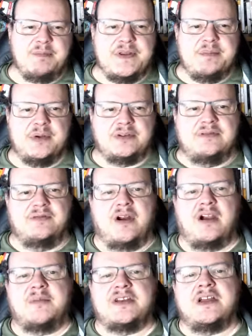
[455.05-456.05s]
the built
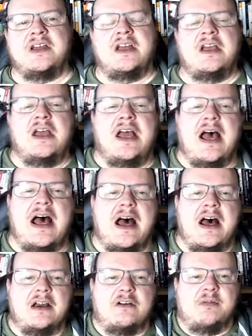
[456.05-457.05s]
environment,
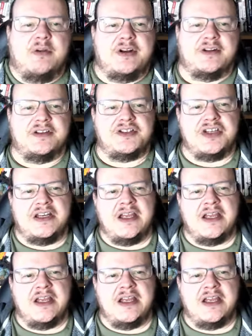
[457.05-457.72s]
criminology,